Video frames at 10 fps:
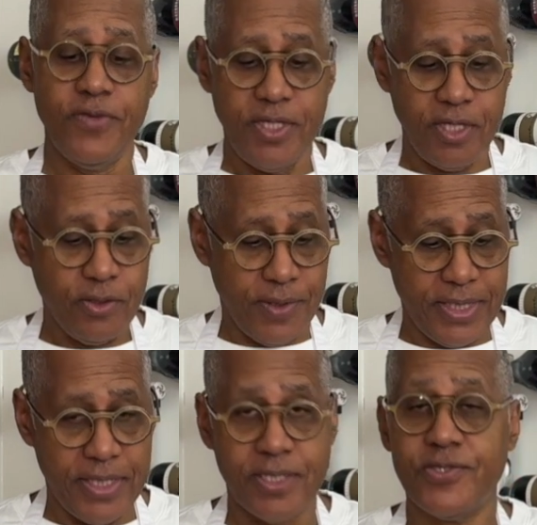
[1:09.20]
the
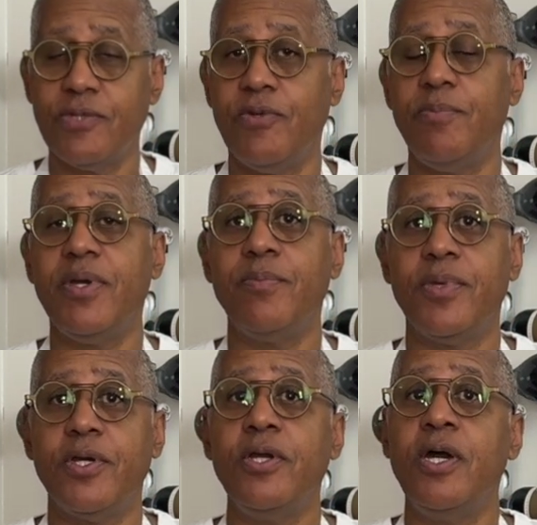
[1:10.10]
ingredients, and
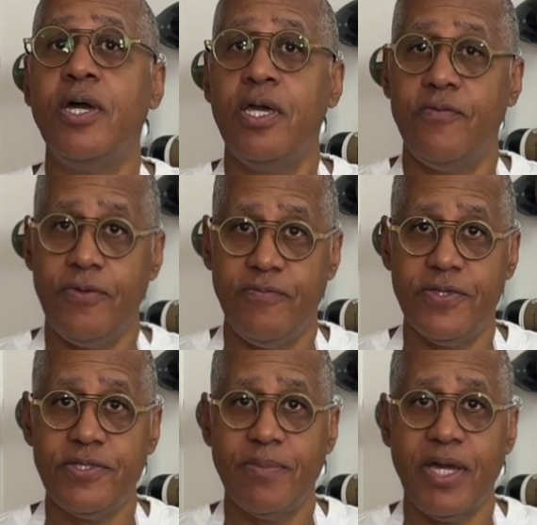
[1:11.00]
remember, if you
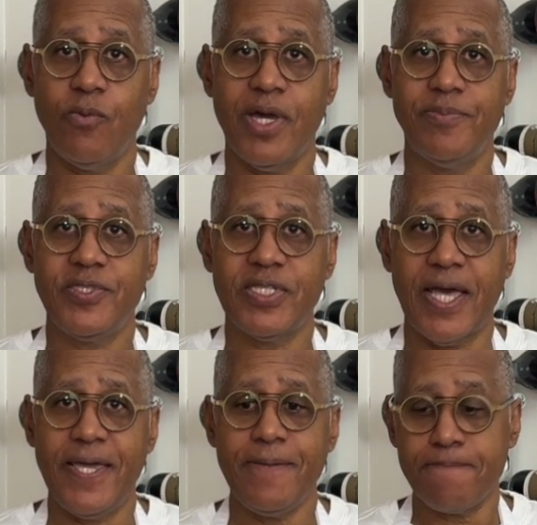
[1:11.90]
visit my
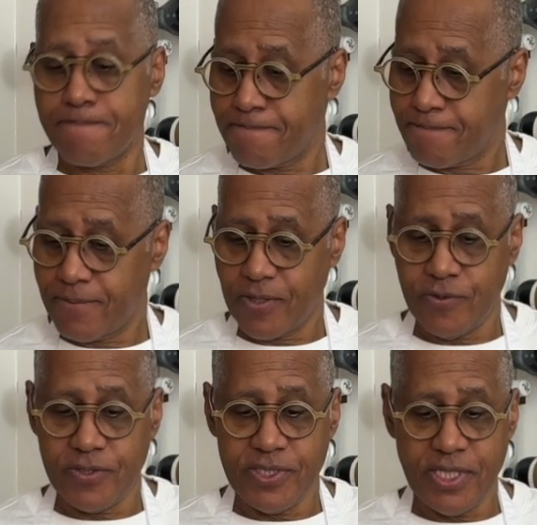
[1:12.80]
website, you can
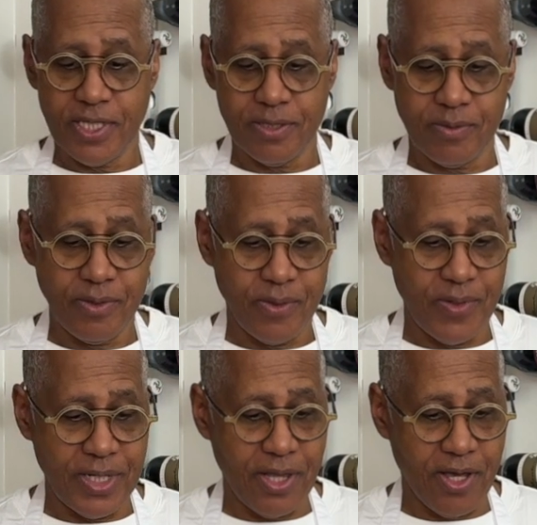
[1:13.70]
see it
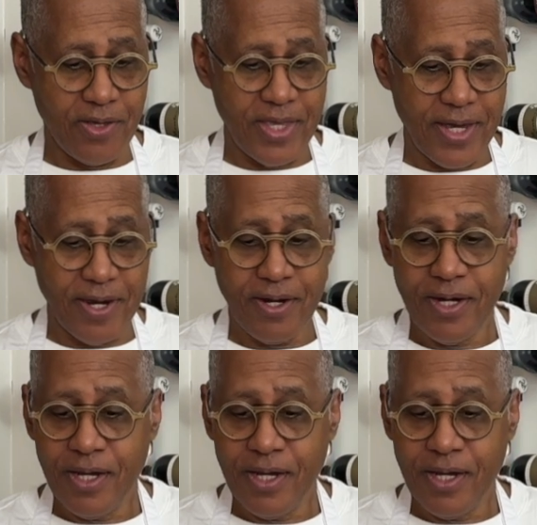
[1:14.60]
going along there